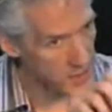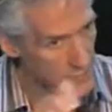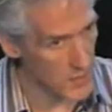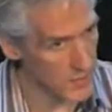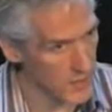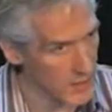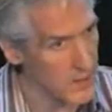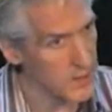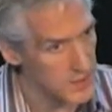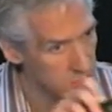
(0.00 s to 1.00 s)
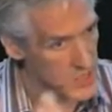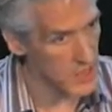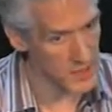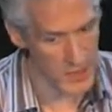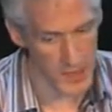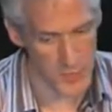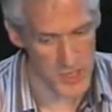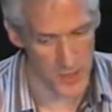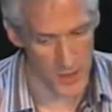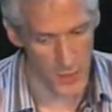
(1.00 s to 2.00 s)
make, make clear that he was targeting a
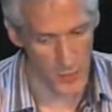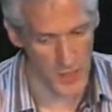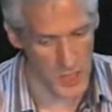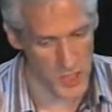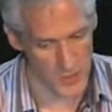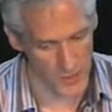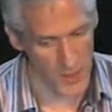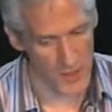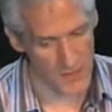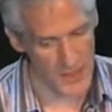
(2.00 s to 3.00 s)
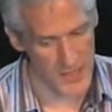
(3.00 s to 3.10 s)
particular population of fairly